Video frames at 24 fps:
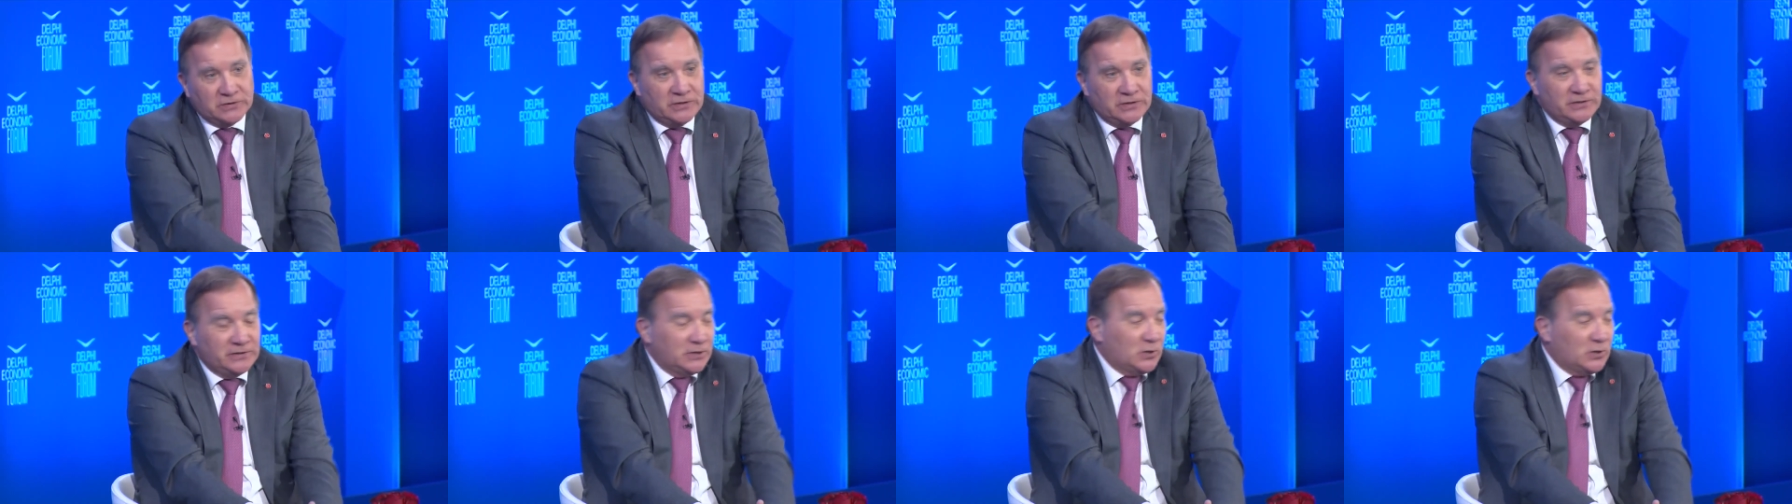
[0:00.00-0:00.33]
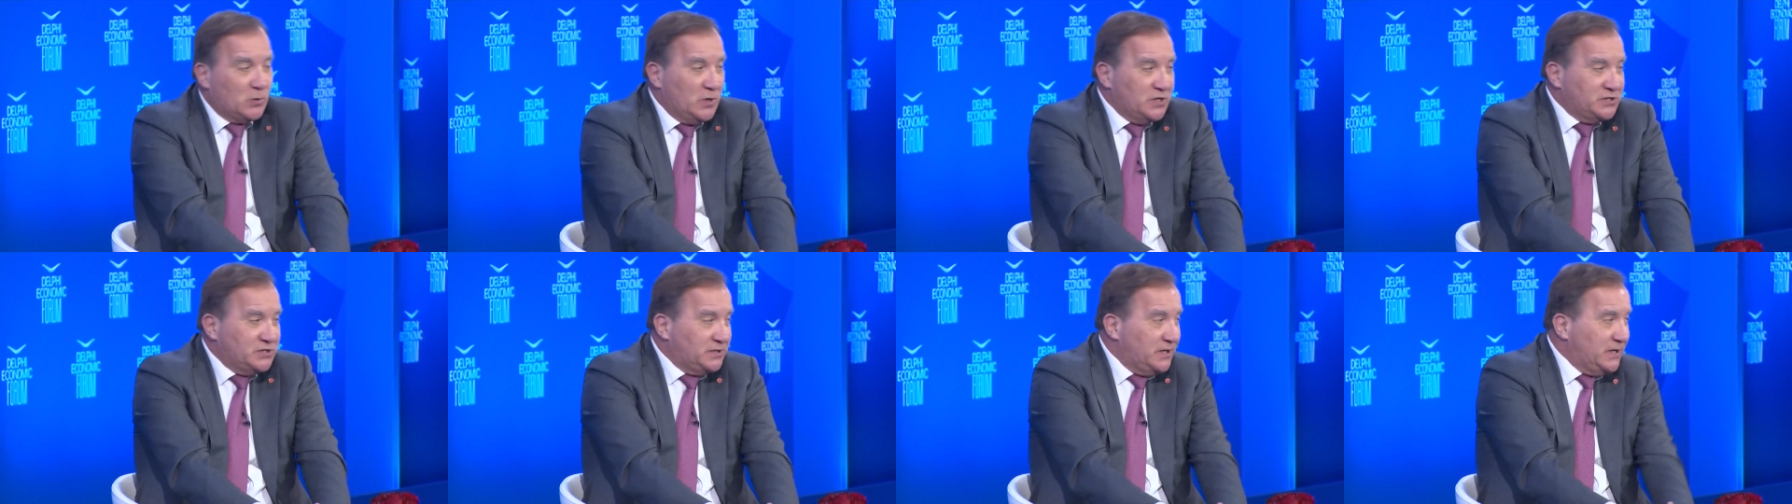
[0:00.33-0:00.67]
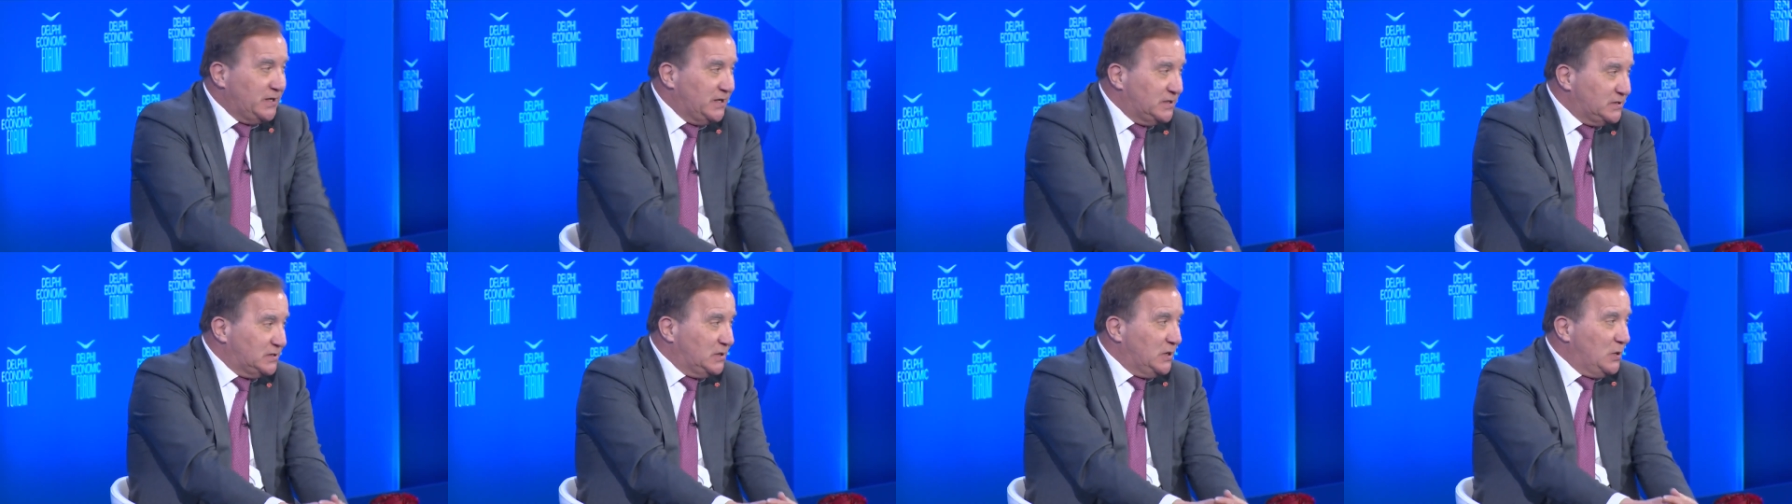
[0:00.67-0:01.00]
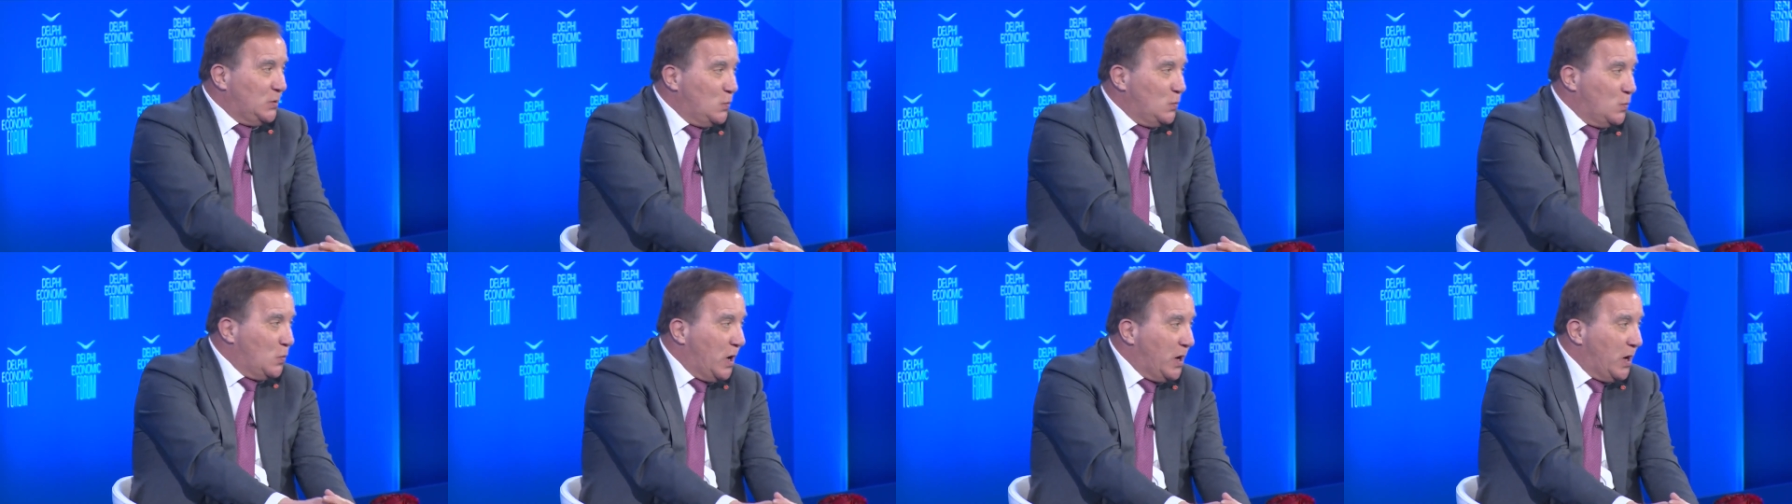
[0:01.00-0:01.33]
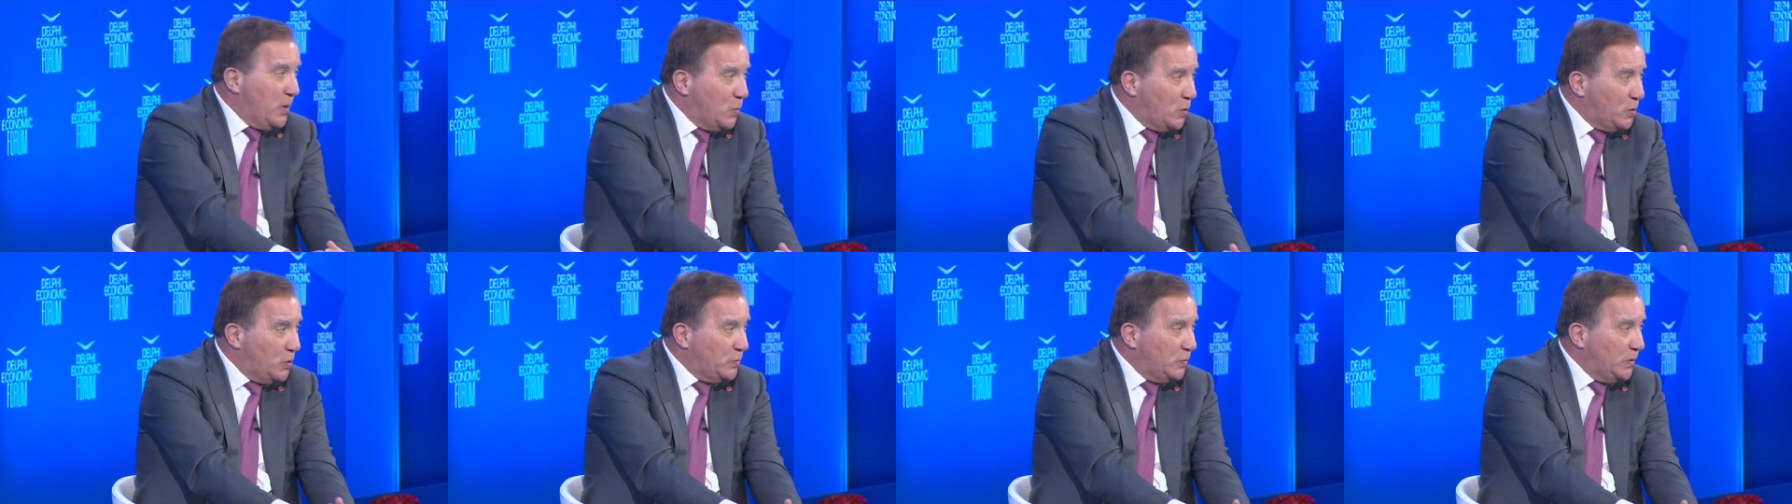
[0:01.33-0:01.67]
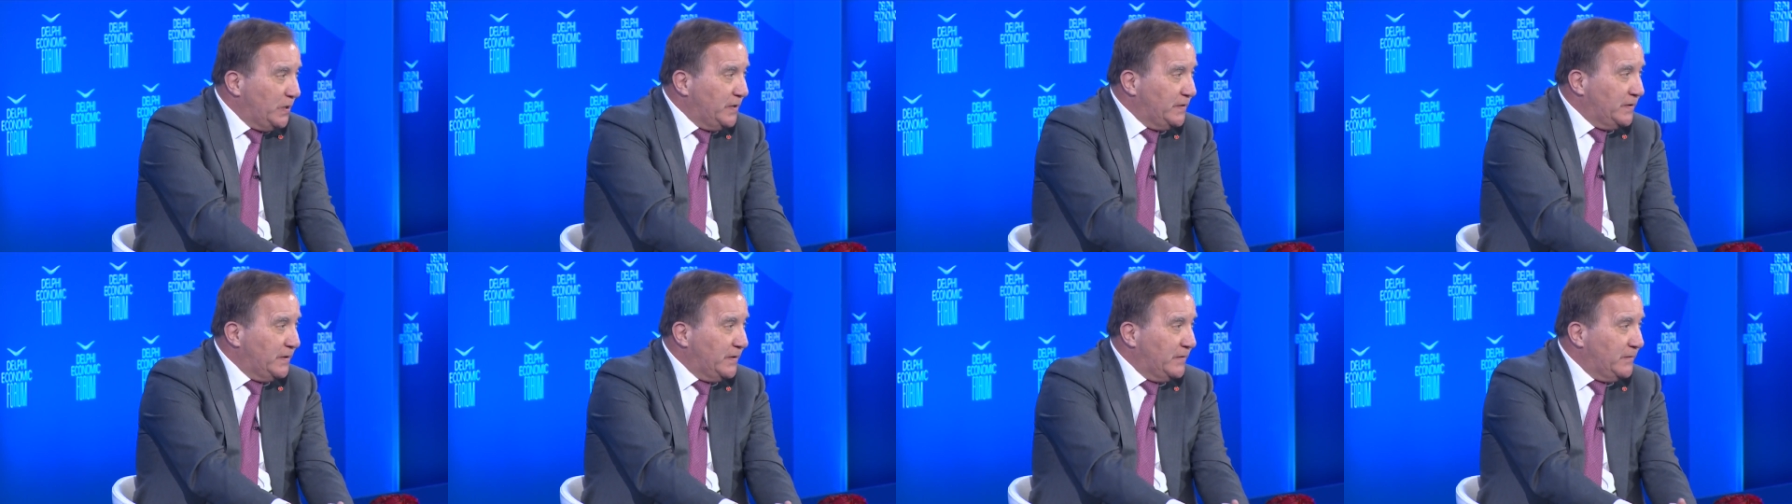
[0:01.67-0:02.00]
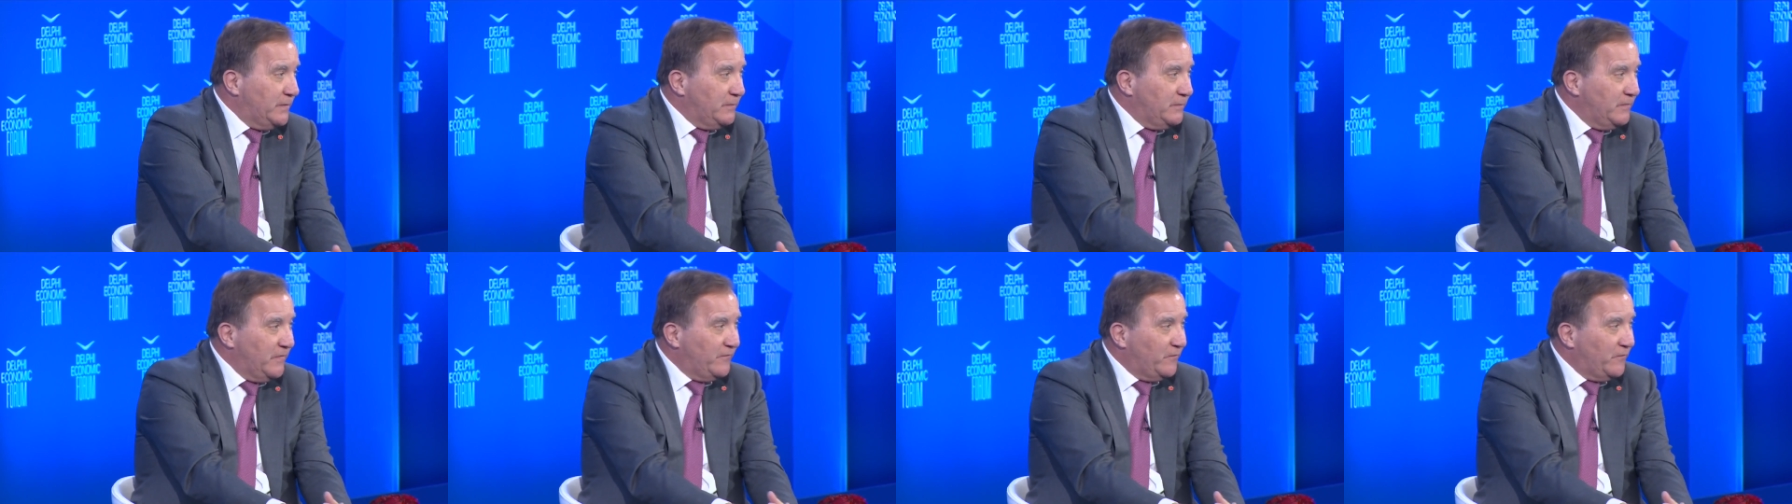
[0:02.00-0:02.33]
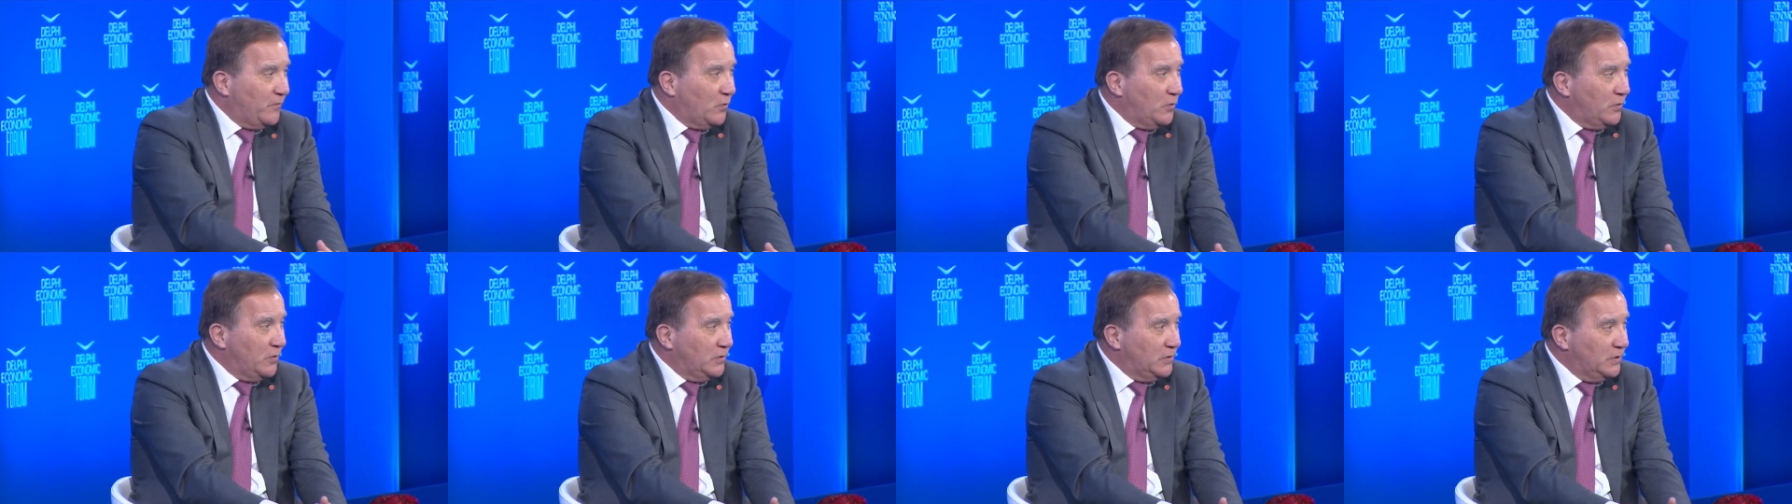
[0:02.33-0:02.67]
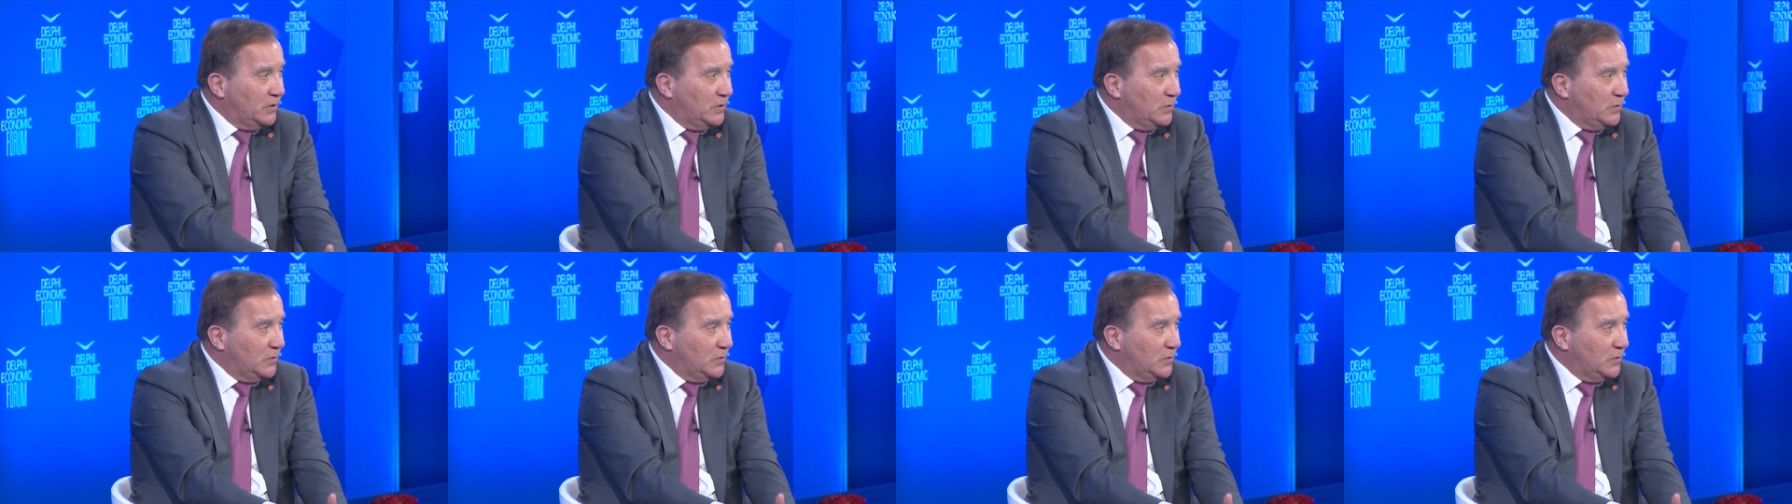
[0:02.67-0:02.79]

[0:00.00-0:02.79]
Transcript: the question is, why weren't we there before?